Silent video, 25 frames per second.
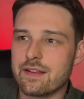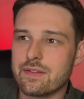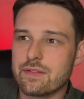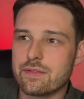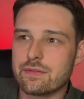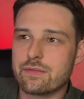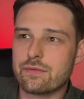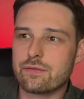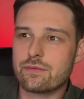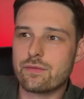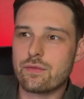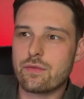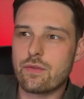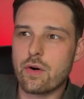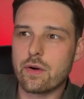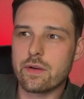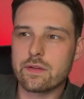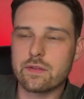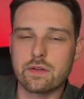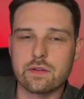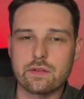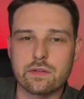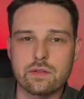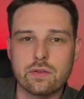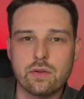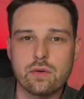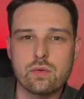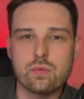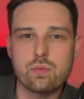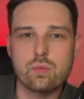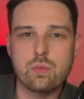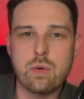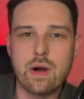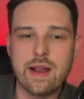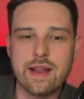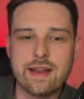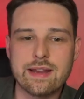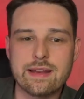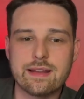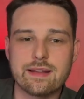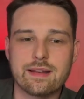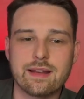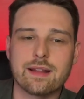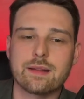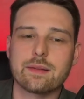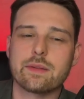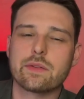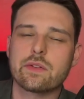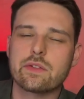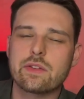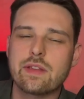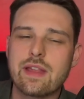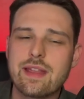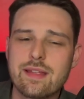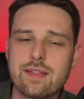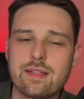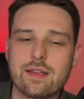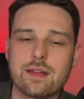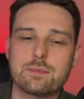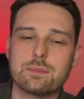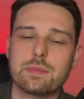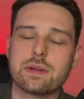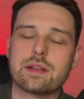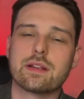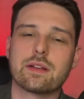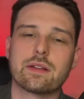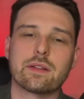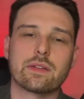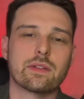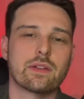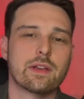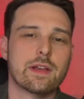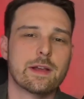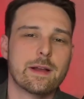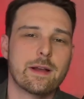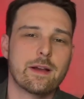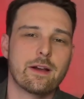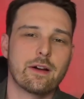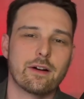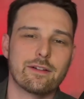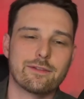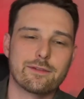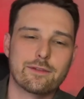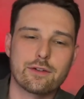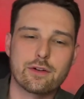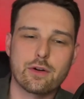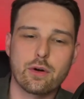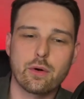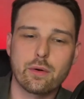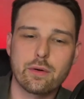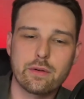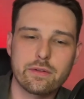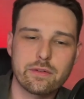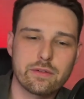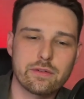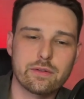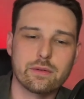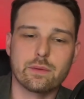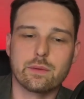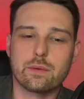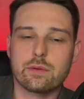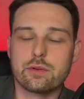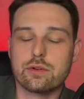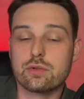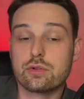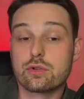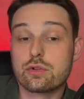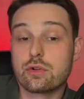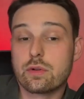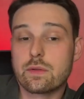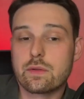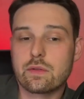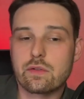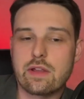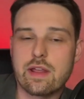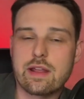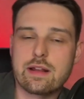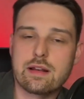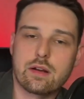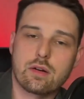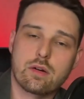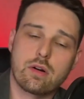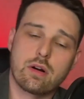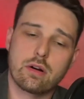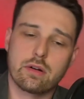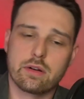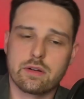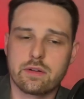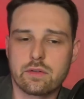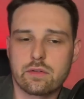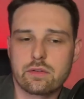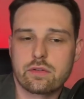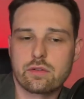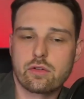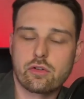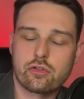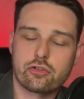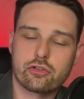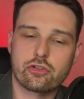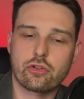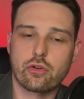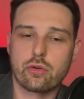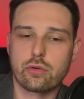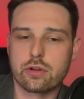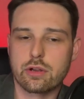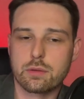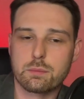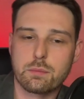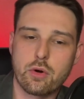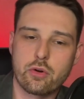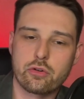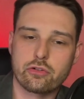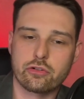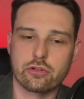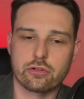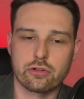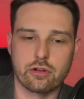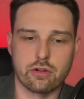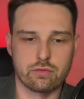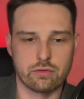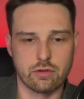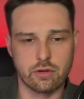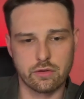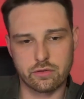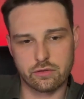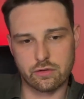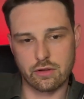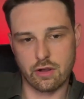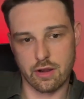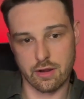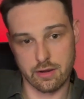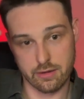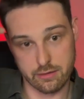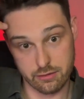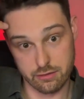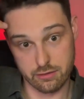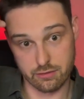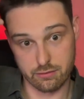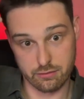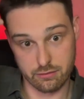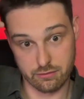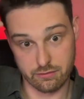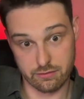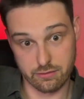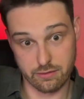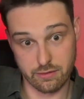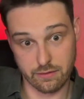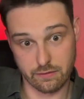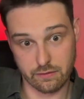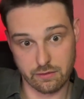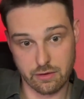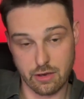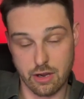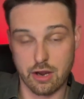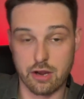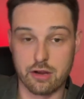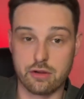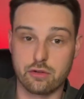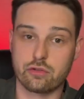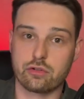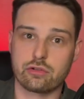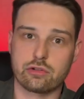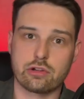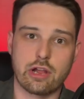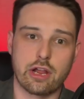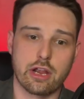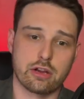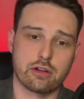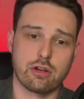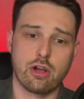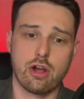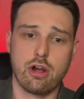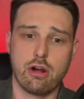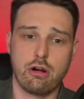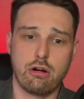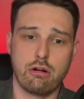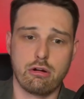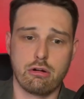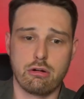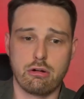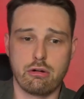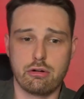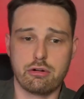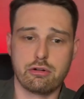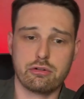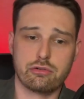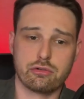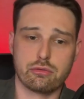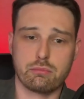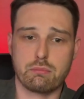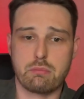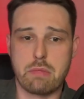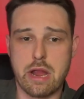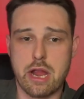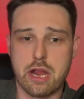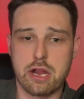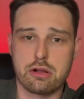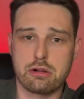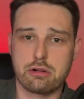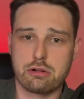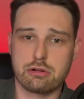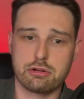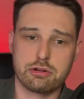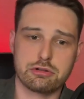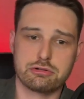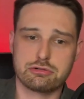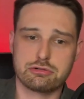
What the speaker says: voice is so whiny, and I say that because of course you could say like, oh, he's showing emotion, and this guy is like, he's a male, he